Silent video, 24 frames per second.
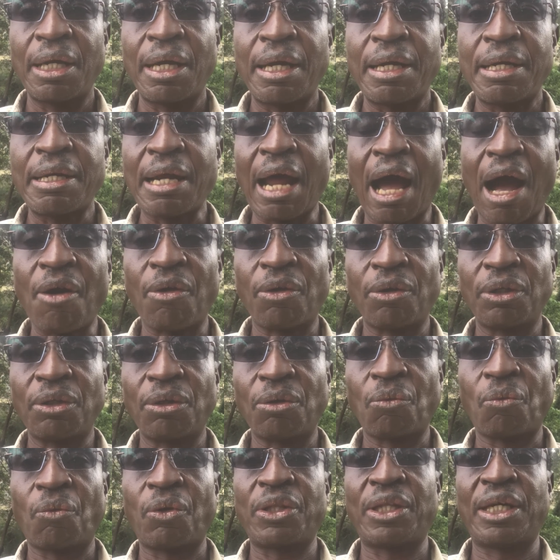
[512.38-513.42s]
Now,
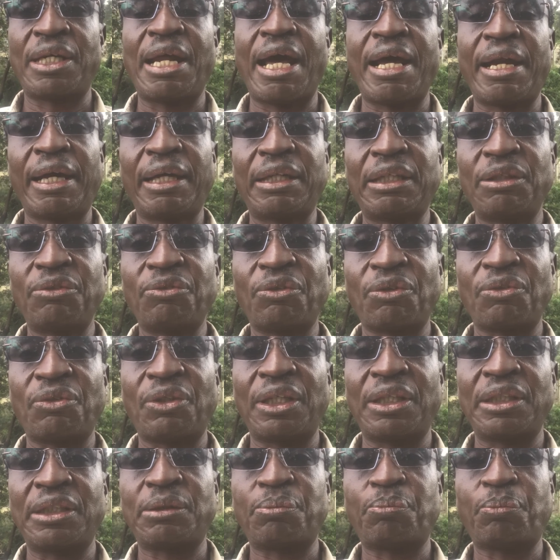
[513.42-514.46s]
with the directive of
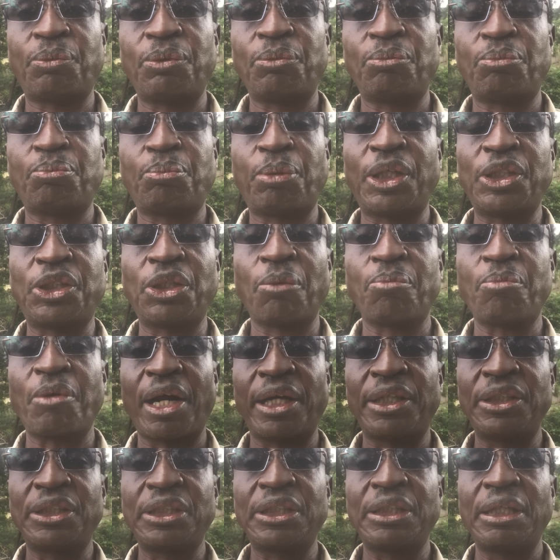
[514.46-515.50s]
the Special
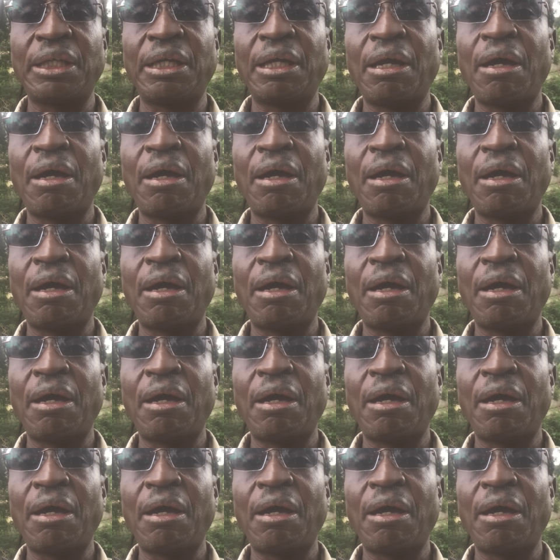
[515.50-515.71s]
Branch,